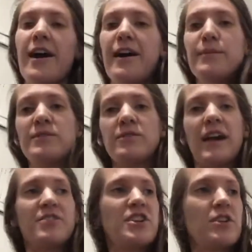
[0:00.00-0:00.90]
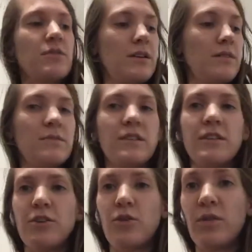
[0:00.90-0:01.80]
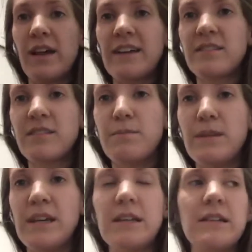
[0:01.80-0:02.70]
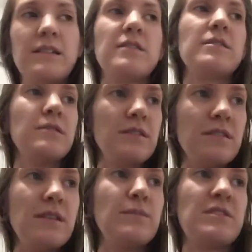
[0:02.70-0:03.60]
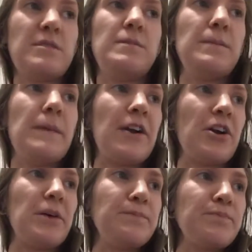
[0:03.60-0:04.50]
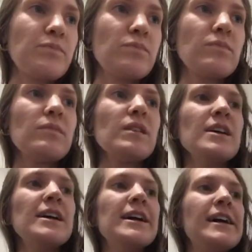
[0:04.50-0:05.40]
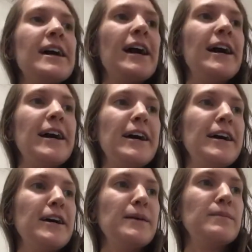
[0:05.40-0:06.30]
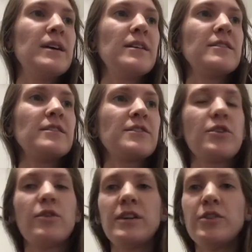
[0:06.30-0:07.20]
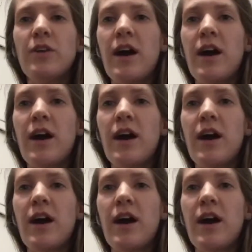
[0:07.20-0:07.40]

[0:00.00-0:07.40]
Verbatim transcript: Um, so yeah, generally, you know, less meat is seems to be better. Um, so, you